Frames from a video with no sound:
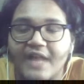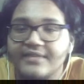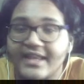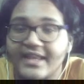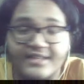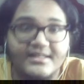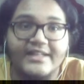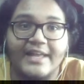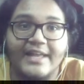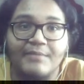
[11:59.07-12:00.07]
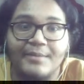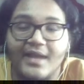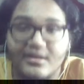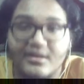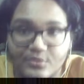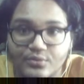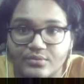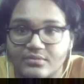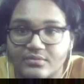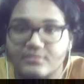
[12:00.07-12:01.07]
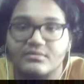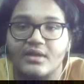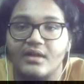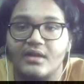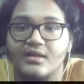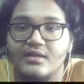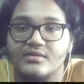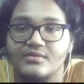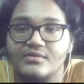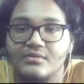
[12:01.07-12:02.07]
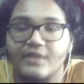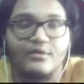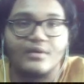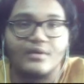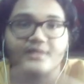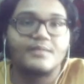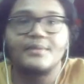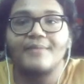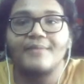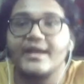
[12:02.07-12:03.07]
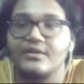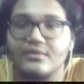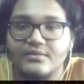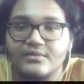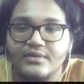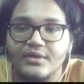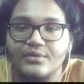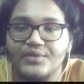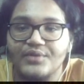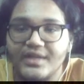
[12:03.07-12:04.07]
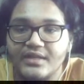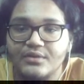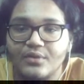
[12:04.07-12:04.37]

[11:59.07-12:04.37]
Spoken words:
things that Nmap can do. It is giving a simple manual so that you can read into